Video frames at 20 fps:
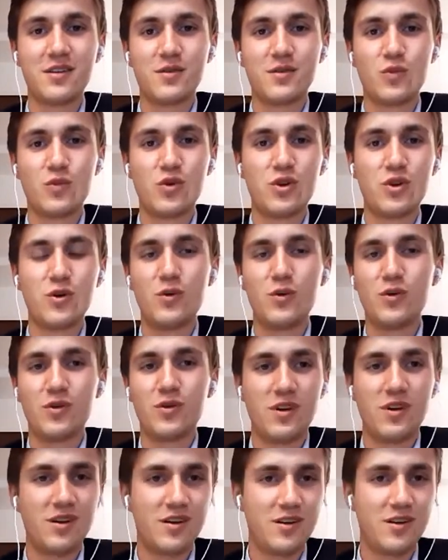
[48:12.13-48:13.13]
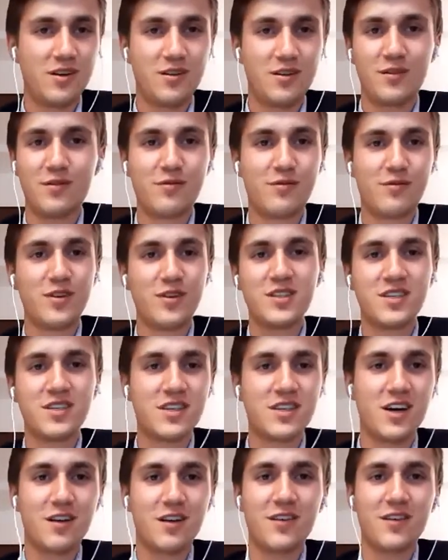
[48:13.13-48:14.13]
Would you, for instance,
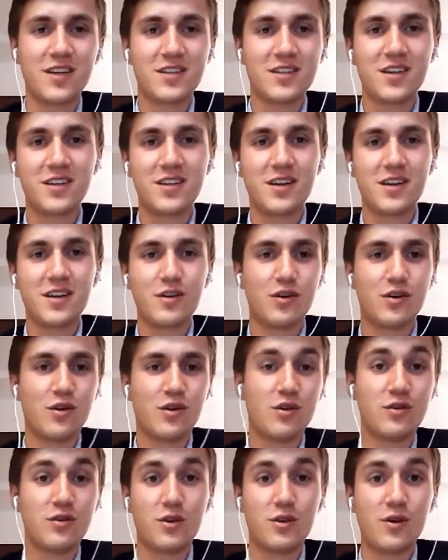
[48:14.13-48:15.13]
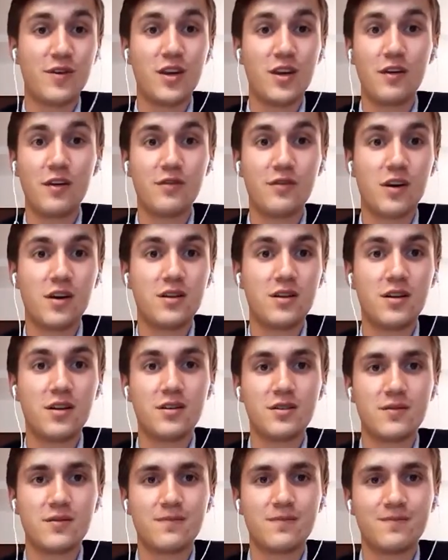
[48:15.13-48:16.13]
like that idea, or do you have any other
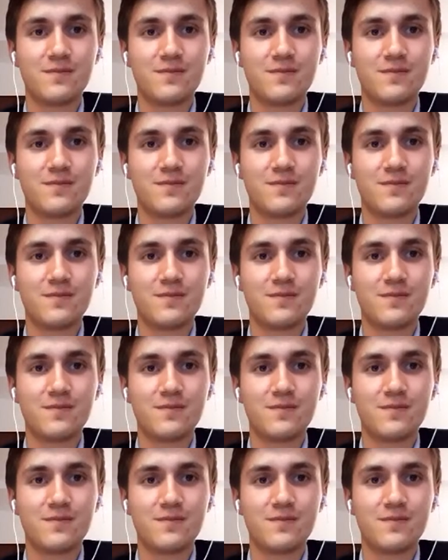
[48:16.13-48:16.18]
ideas?